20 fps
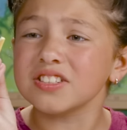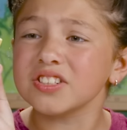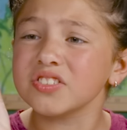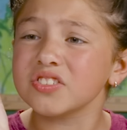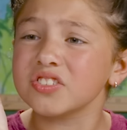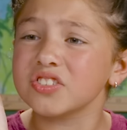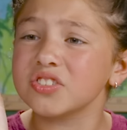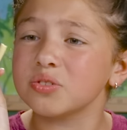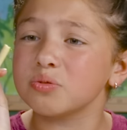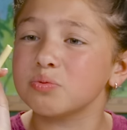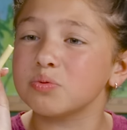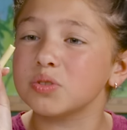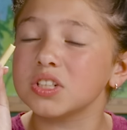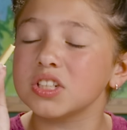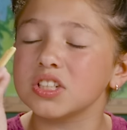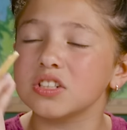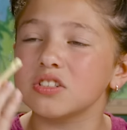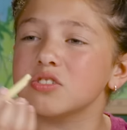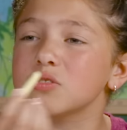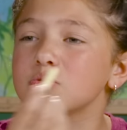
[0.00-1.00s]
things are just
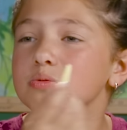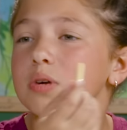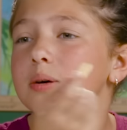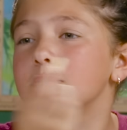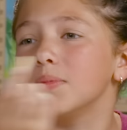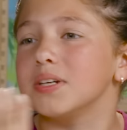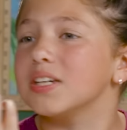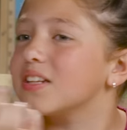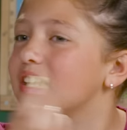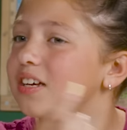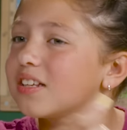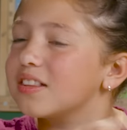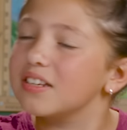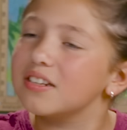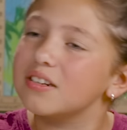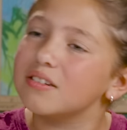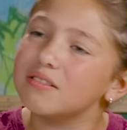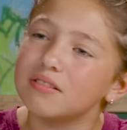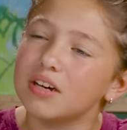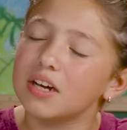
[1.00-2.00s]
really underwhelming. Like,
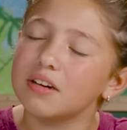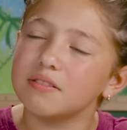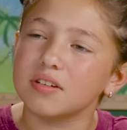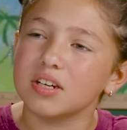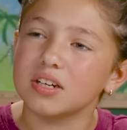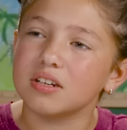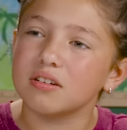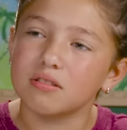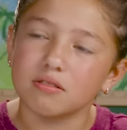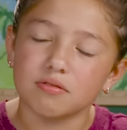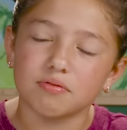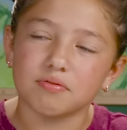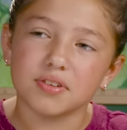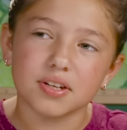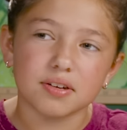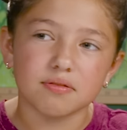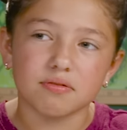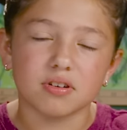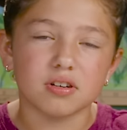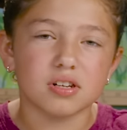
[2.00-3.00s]
they don't have, like, a
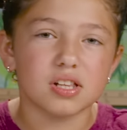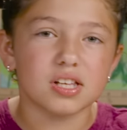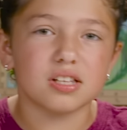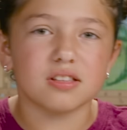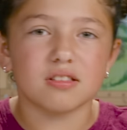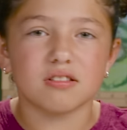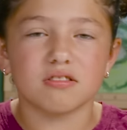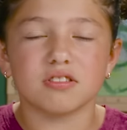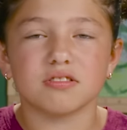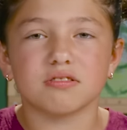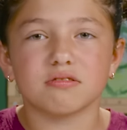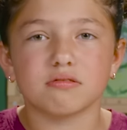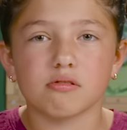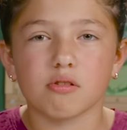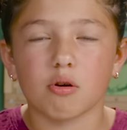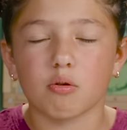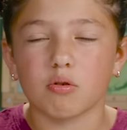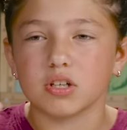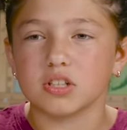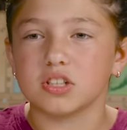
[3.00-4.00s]
flavor. Like, they're just
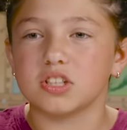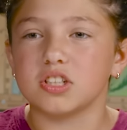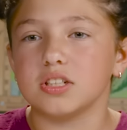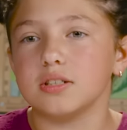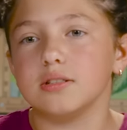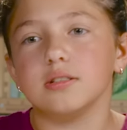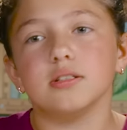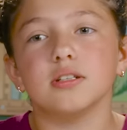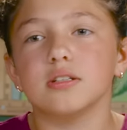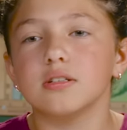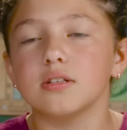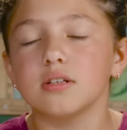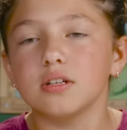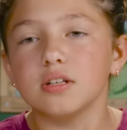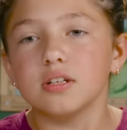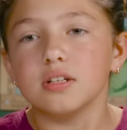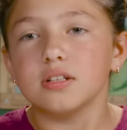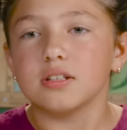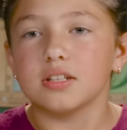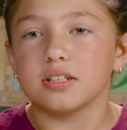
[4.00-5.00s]
crunchy,
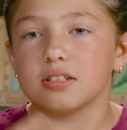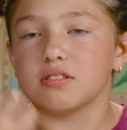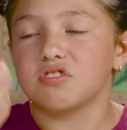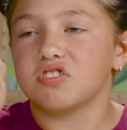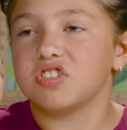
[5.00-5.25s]
like